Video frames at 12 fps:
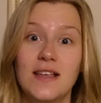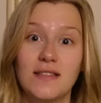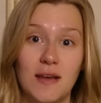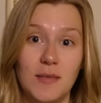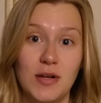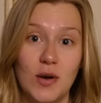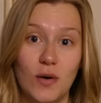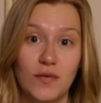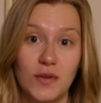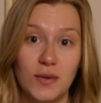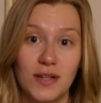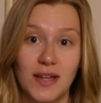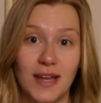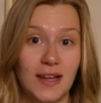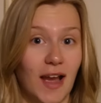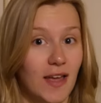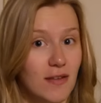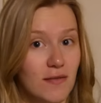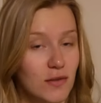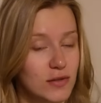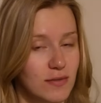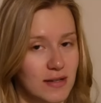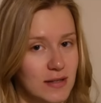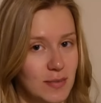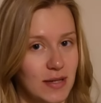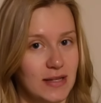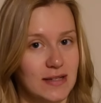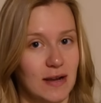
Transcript: Let me know if you would like either of those recipes.